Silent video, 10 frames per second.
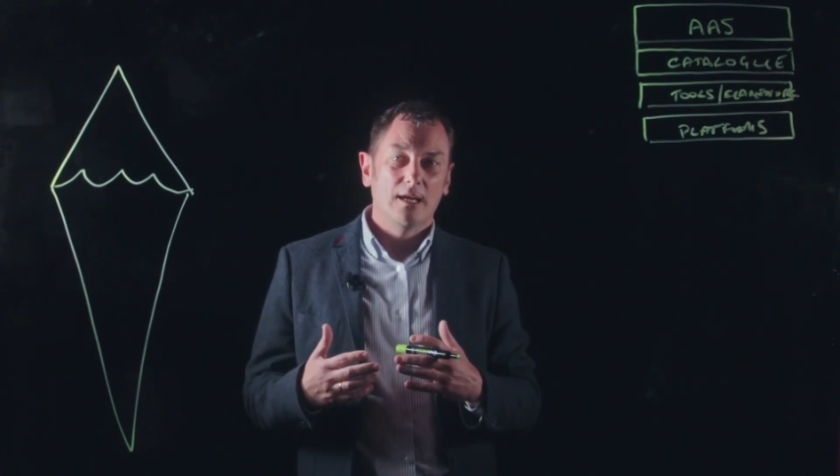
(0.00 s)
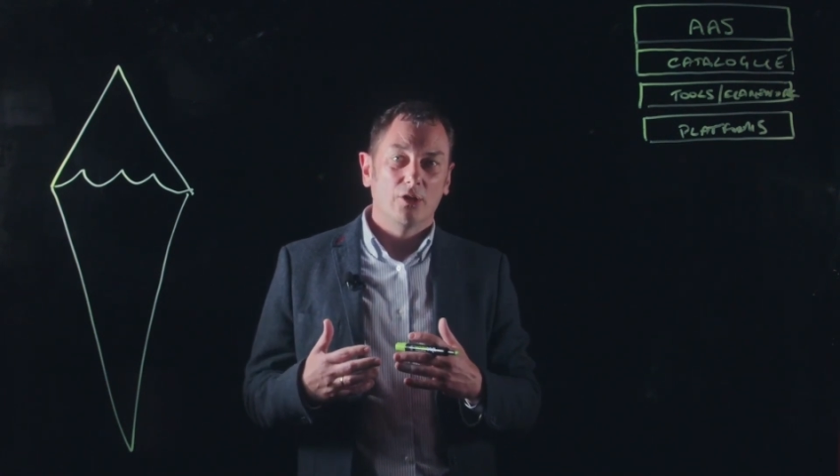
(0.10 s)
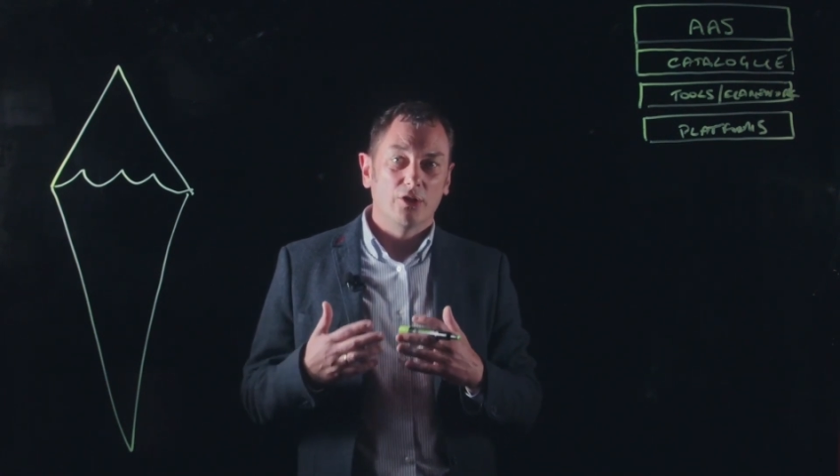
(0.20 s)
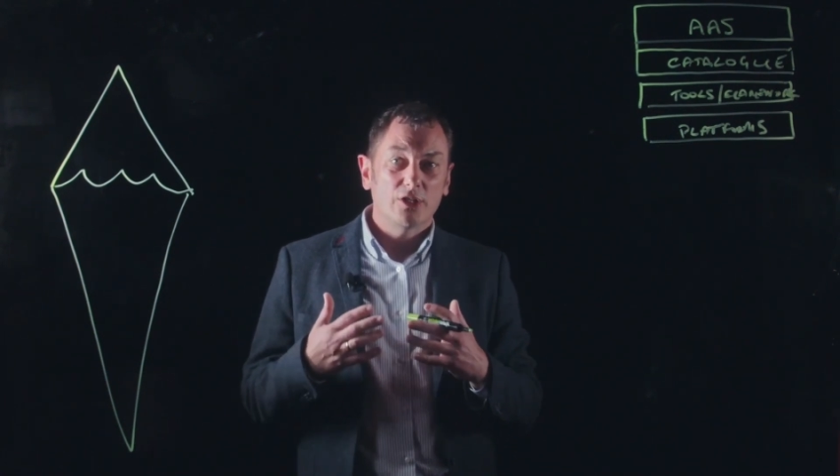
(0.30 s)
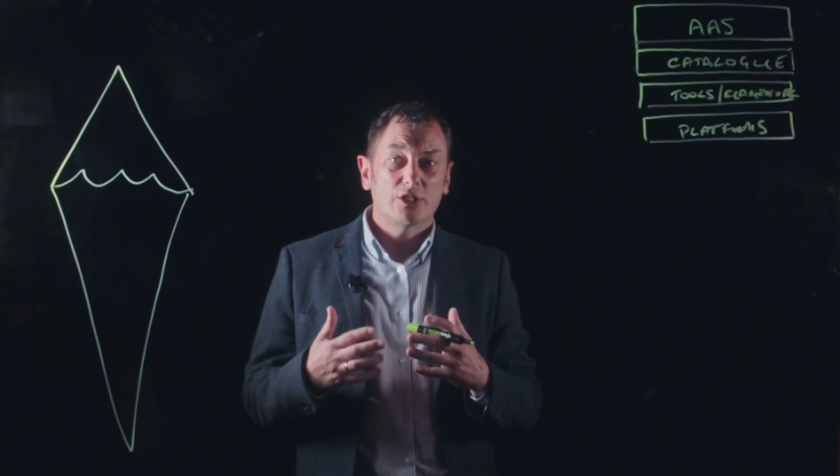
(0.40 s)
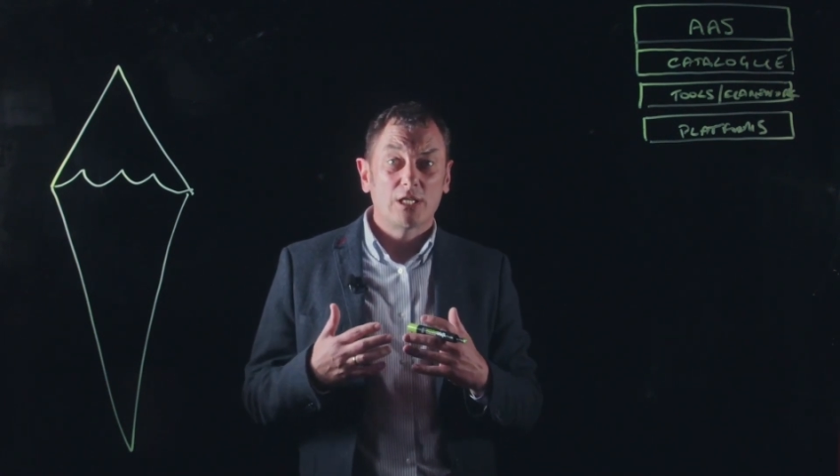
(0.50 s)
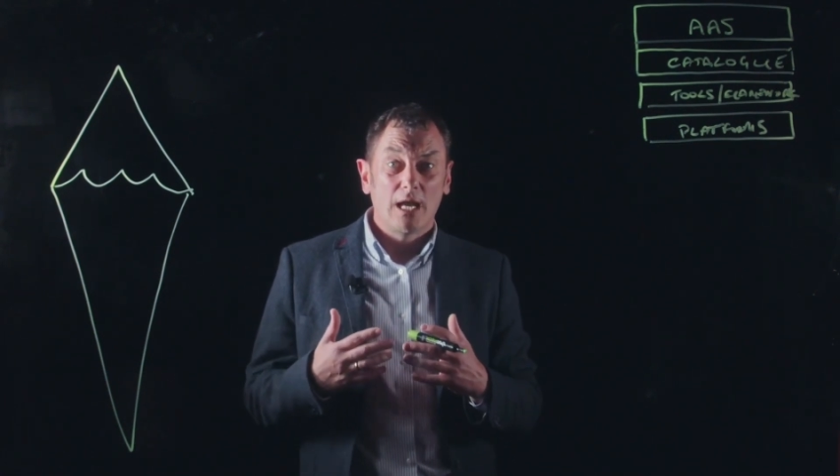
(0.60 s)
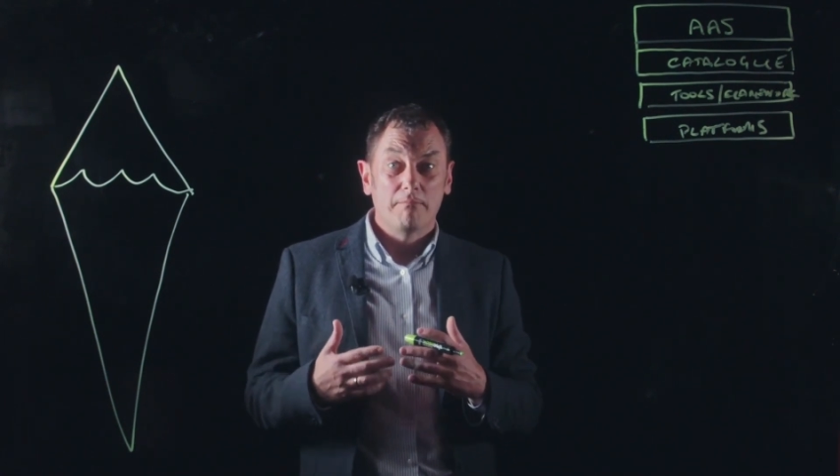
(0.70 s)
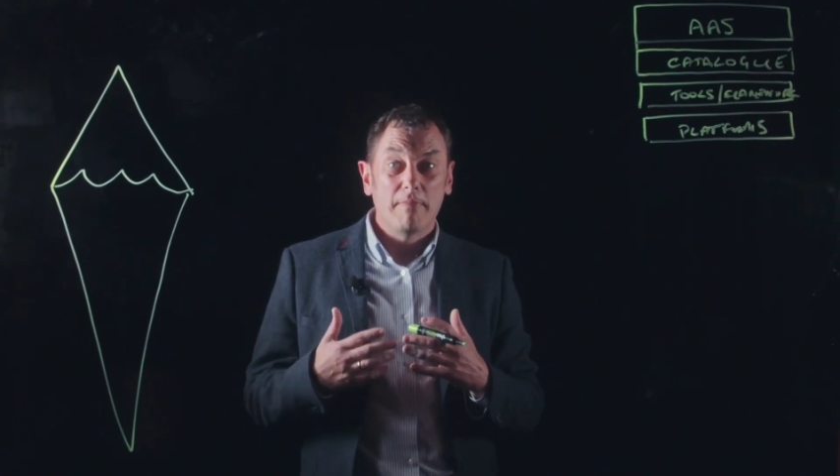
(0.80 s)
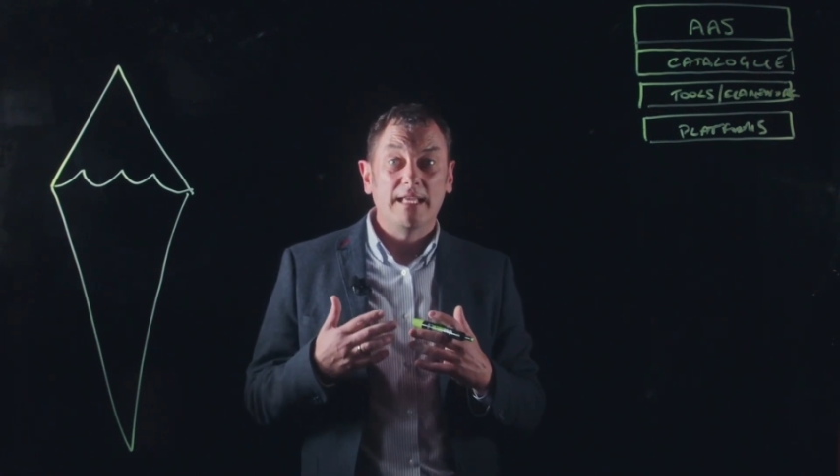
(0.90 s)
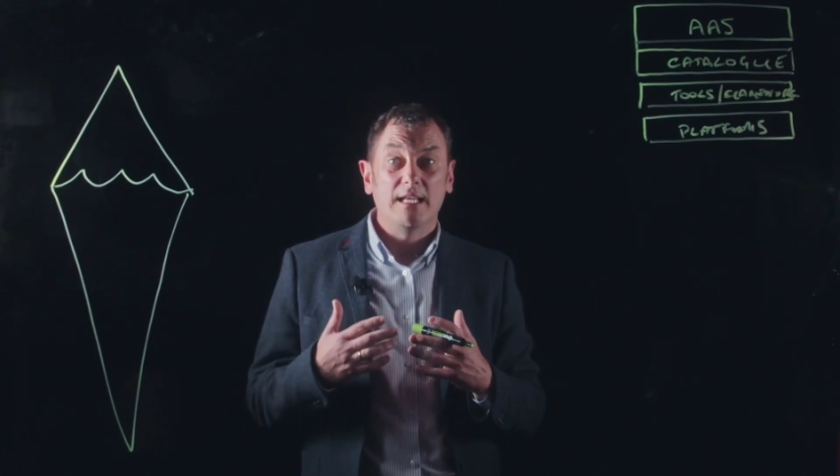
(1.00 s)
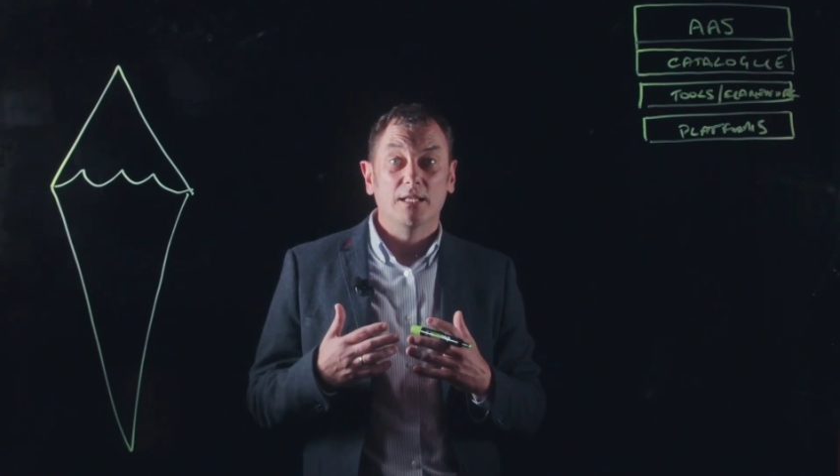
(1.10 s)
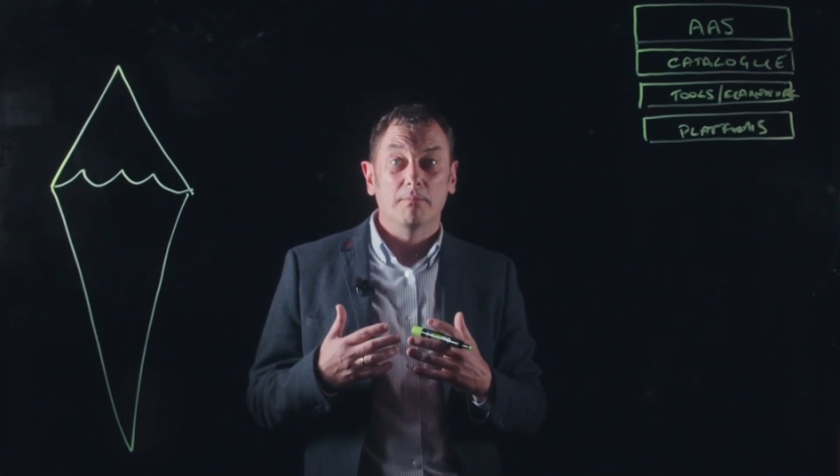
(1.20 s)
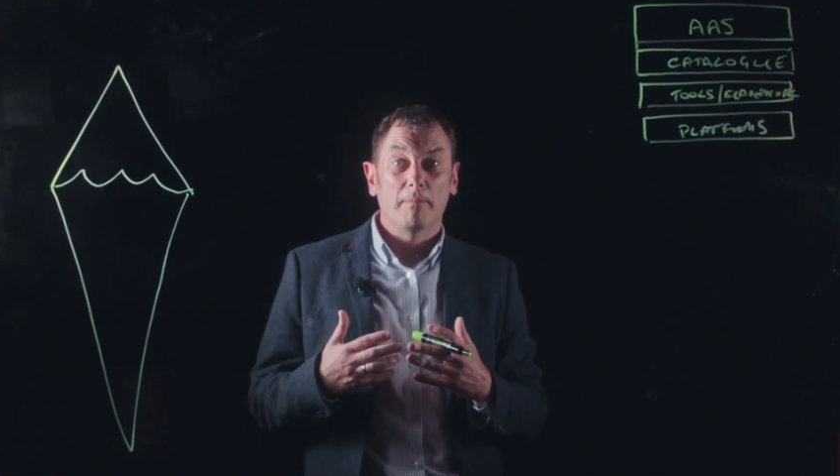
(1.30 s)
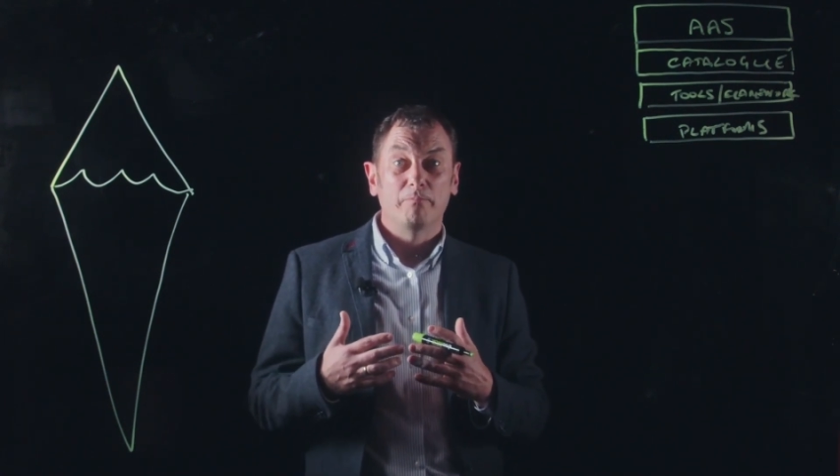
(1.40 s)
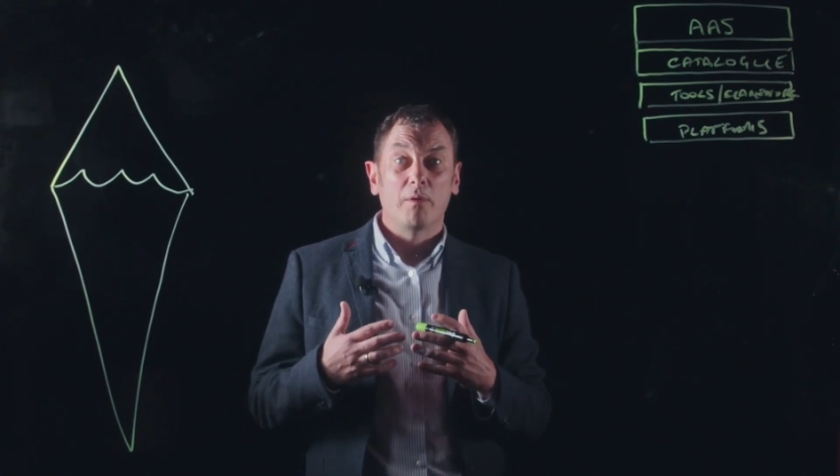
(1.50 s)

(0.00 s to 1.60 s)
thus making them